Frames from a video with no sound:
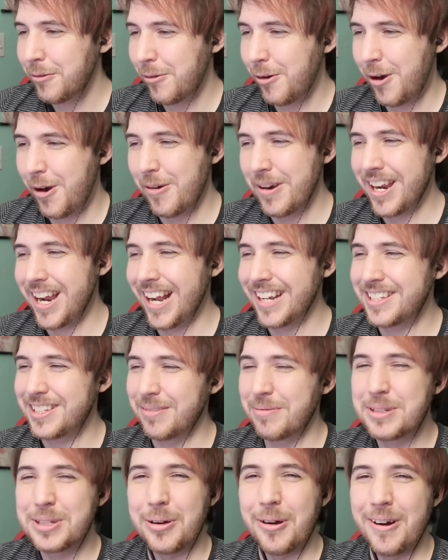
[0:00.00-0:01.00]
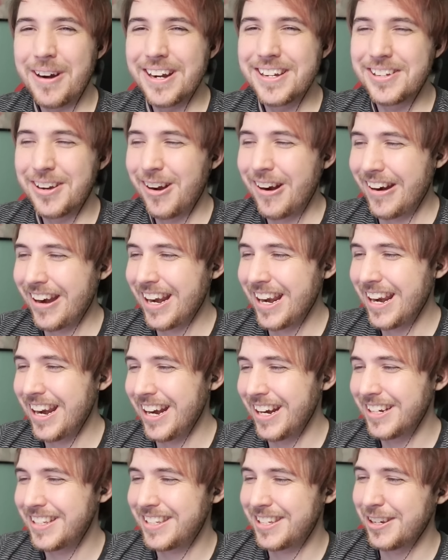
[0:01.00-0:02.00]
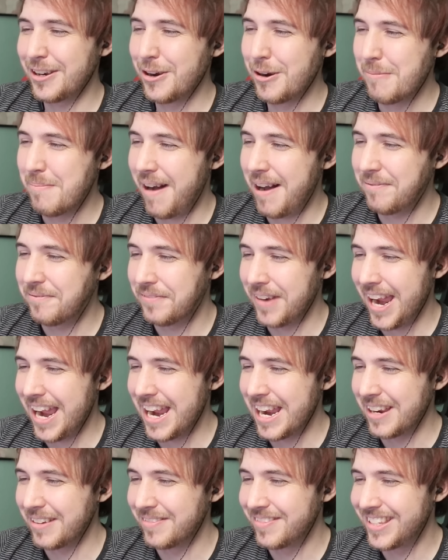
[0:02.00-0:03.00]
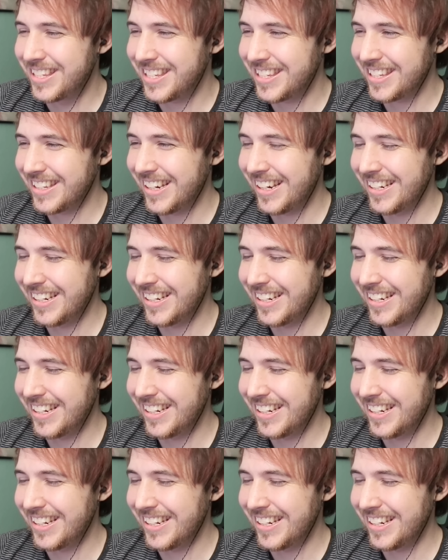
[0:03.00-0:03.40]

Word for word: Whoa, we got some Toradora here too. My faves.